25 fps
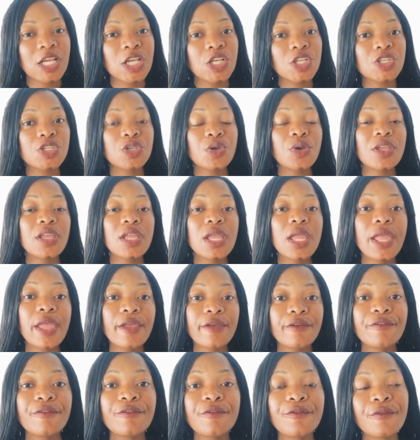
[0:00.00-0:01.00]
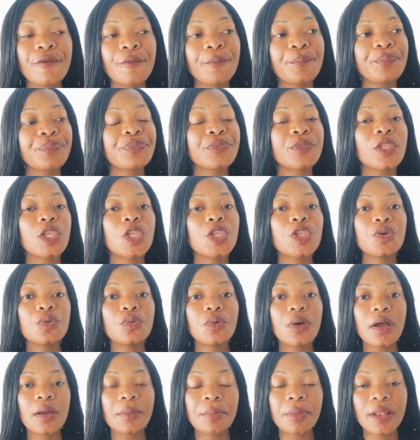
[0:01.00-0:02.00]
so if
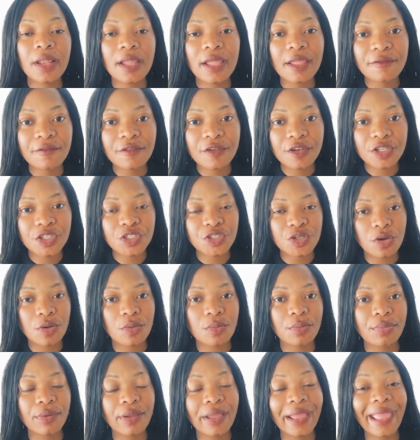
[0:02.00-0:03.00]
you are applying for a job